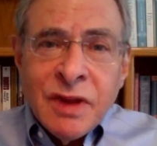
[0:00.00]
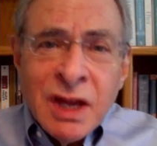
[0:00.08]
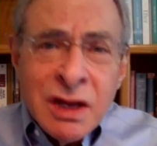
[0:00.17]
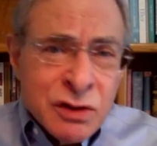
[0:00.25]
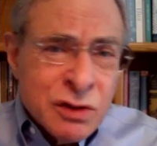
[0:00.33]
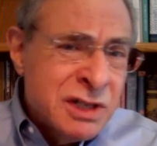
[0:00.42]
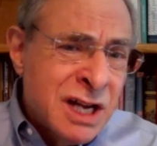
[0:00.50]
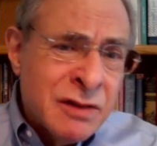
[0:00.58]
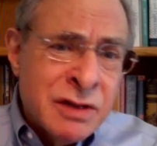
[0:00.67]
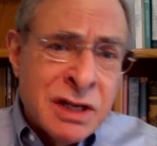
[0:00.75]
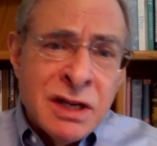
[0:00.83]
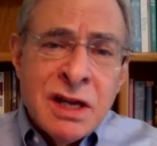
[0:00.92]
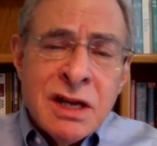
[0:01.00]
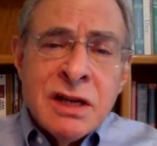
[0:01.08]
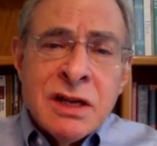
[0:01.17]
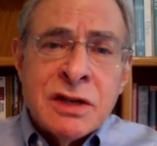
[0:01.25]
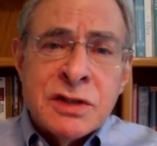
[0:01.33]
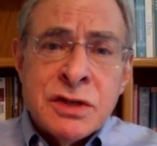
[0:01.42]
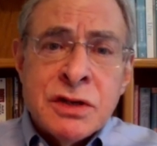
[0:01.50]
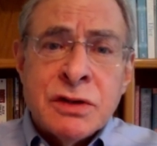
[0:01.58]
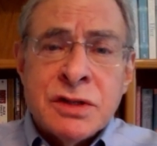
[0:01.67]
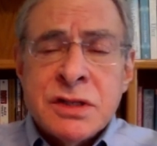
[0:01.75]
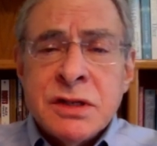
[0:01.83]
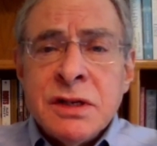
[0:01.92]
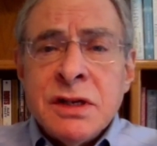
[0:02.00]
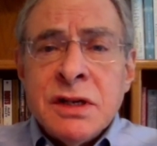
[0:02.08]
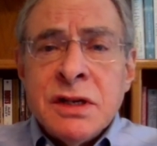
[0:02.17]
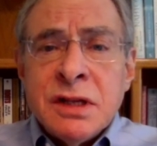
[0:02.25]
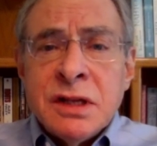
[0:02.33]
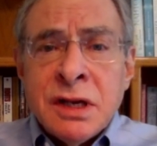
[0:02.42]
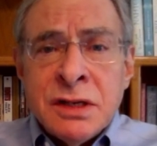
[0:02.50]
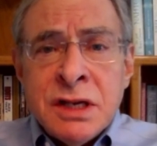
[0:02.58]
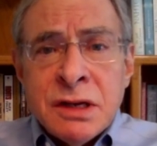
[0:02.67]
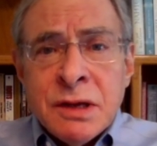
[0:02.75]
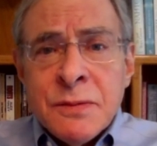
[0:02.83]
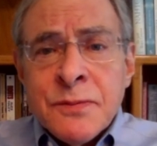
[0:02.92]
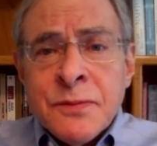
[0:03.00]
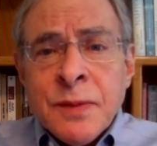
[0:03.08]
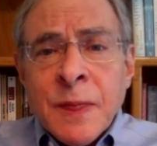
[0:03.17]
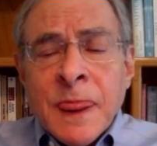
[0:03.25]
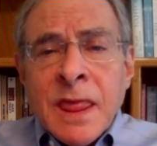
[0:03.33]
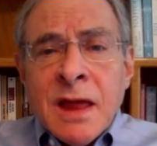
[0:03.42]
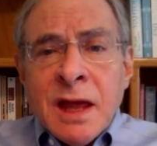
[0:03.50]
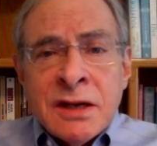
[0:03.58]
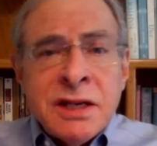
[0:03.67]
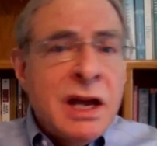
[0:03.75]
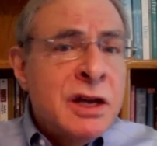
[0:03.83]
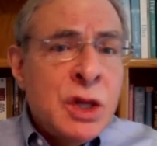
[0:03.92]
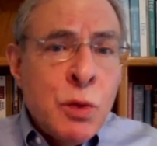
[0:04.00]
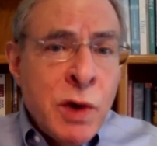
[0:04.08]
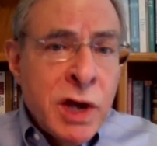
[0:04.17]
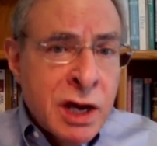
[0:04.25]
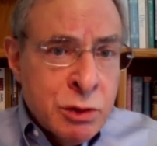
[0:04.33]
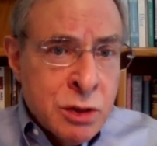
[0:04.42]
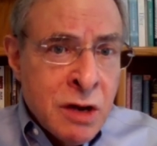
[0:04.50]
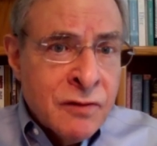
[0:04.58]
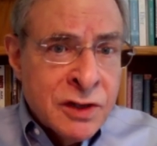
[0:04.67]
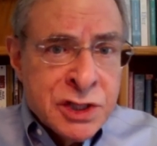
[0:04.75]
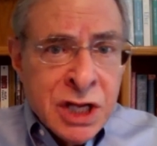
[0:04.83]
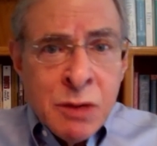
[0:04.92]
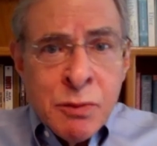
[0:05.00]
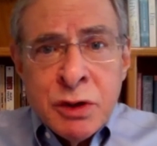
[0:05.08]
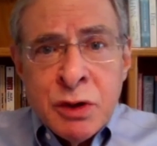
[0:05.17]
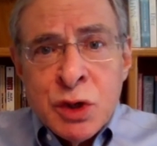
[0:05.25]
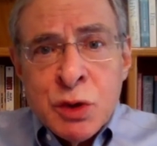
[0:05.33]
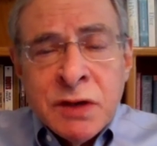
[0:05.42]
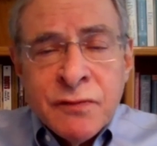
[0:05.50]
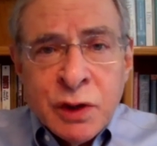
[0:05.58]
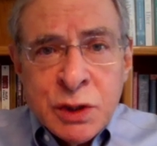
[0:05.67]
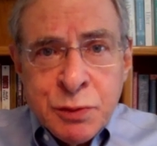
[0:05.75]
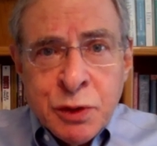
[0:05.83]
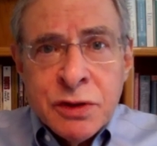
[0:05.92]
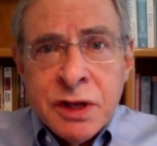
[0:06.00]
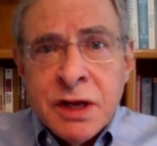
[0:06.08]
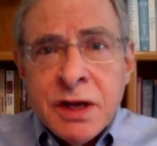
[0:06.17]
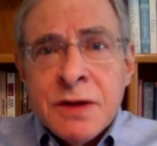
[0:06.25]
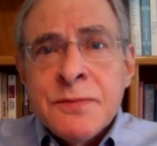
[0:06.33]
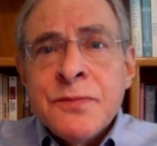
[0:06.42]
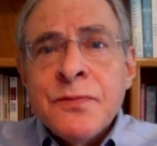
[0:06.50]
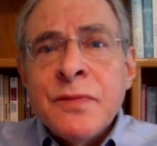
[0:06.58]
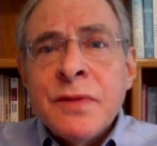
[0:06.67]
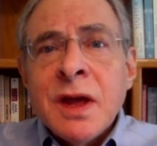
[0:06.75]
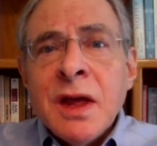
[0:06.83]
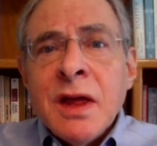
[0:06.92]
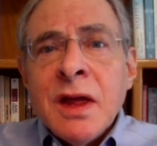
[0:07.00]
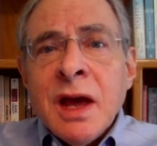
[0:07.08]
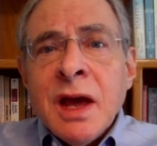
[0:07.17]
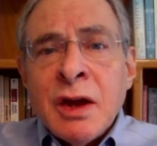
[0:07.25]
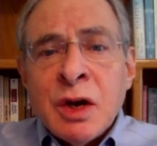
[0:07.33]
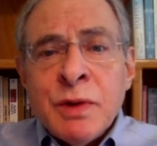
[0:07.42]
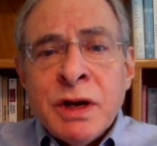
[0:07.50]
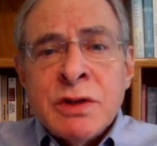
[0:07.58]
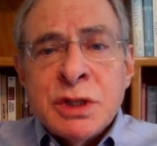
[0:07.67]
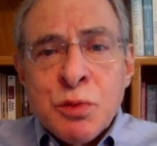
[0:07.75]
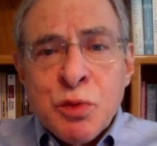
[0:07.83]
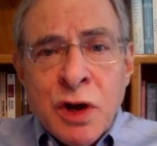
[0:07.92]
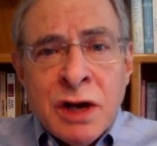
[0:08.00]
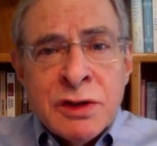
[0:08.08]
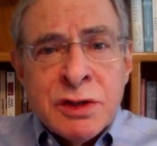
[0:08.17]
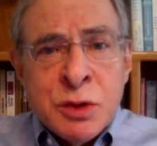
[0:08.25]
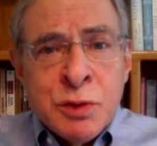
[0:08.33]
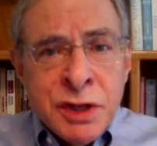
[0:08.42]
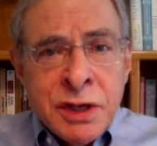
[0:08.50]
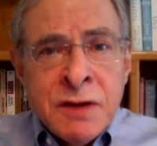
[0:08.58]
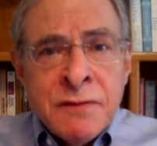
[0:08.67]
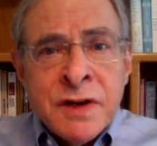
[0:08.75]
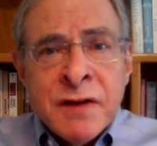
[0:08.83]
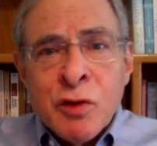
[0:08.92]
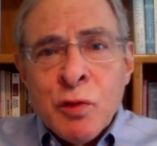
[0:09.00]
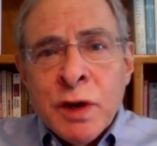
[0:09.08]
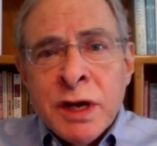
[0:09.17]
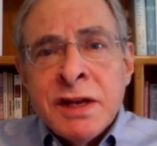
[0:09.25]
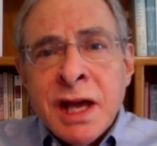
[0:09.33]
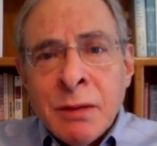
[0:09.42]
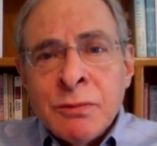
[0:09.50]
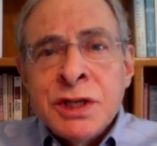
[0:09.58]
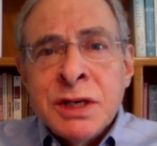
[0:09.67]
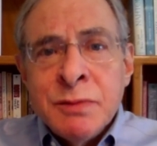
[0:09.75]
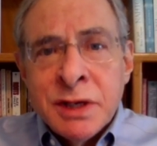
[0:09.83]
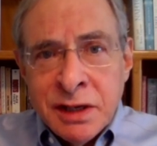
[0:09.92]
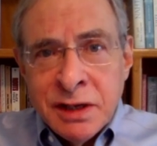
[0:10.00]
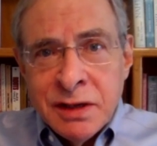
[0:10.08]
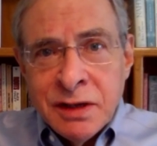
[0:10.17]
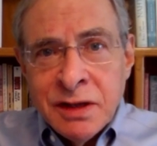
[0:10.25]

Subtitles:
It turned out that his nurse, Anita, had taken the weekend off to celebrate her 21st birthday. And her parents surprised her with the gift of a red MGB.